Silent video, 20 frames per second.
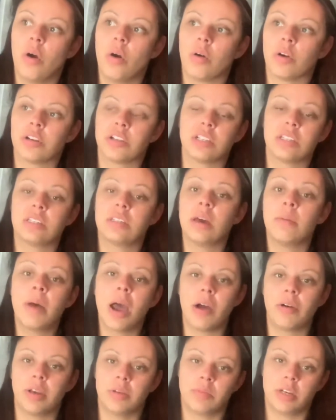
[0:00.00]
or just
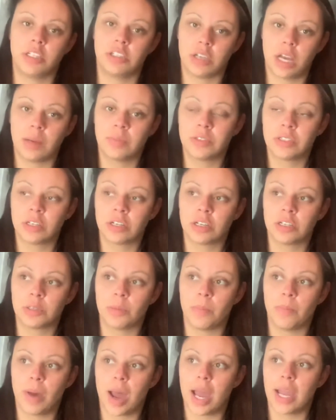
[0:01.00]
somehow in my job search,
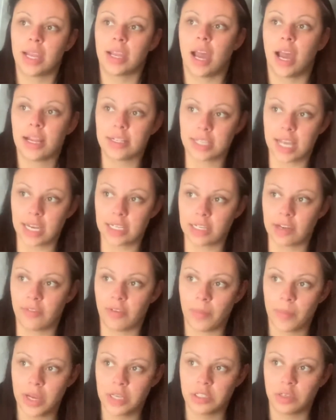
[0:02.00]
my contact
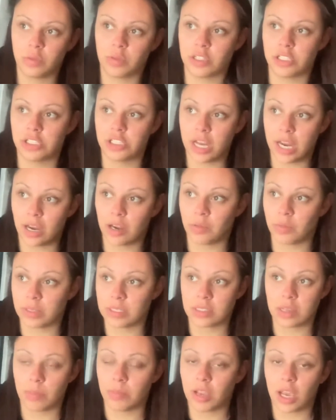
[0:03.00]
information was shared with
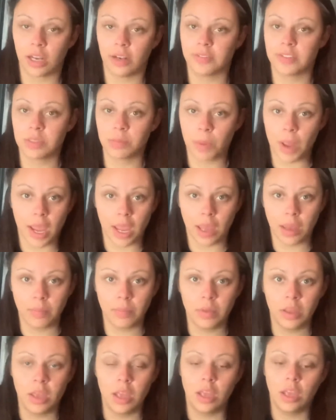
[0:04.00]
some kind of
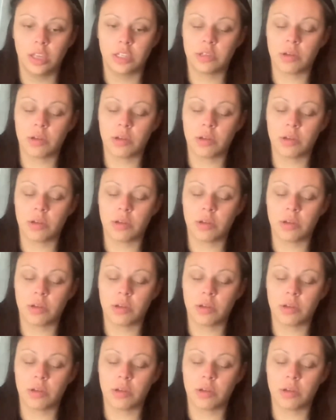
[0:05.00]
spam.